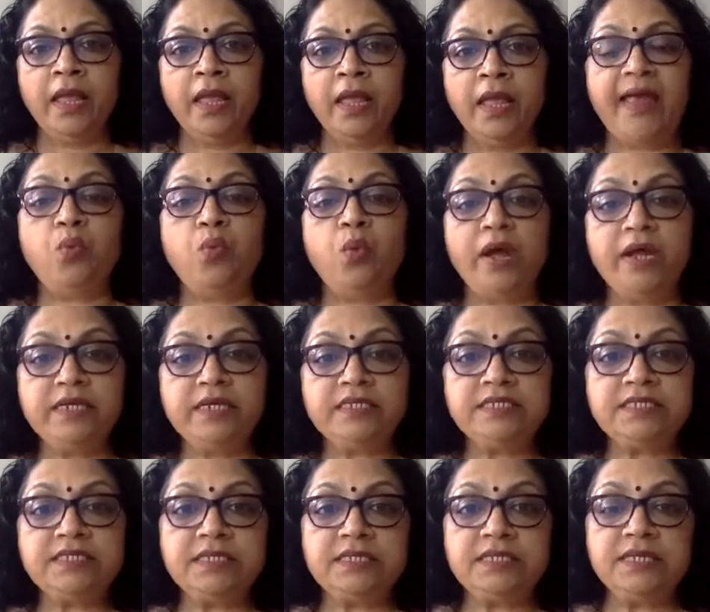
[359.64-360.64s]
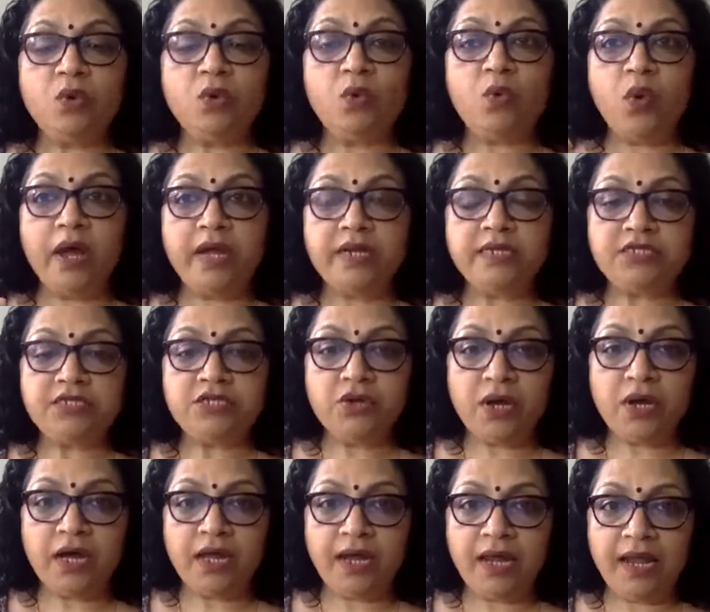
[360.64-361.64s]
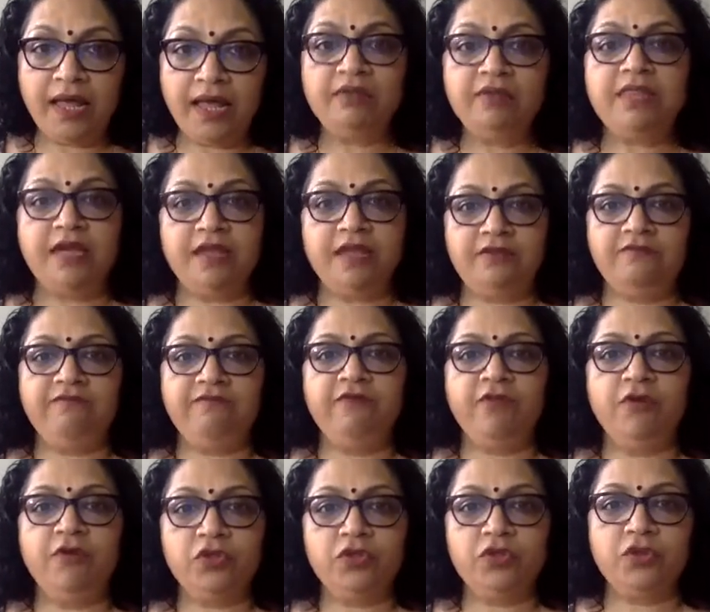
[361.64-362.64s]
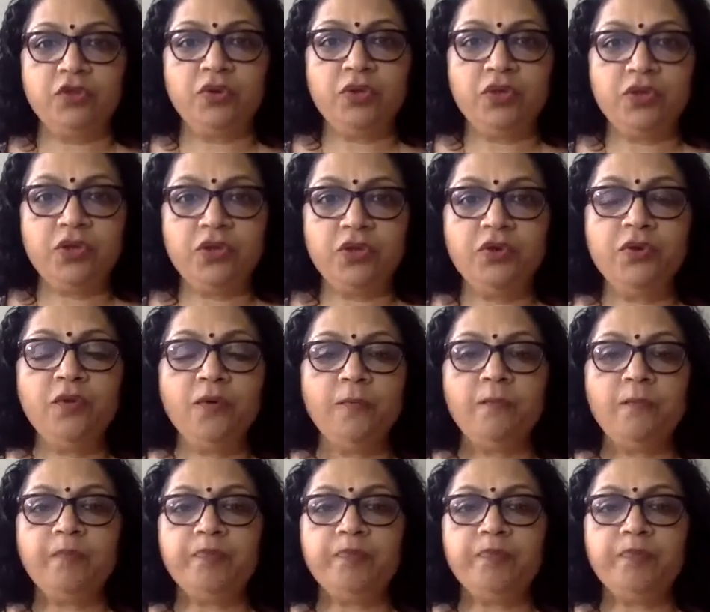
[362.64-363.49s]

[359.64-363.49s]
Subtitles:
And once you allow that to flow through you,